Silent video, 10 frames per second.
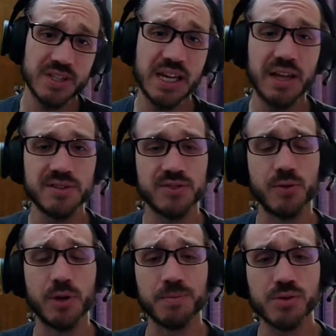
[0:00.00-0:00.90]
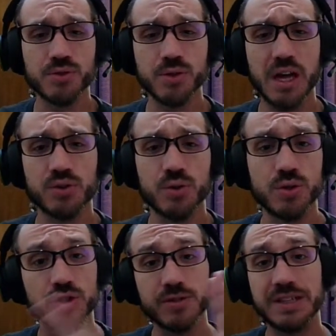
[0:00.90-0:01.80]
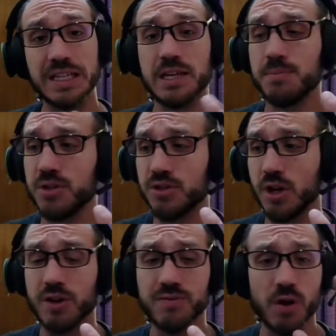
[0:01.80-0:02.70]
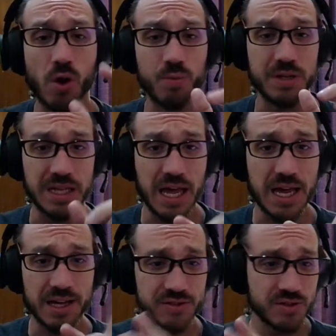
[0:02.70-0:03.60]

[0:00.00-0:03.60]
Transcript: Today in this video, I'm going to show you how to adjust the image of OBS.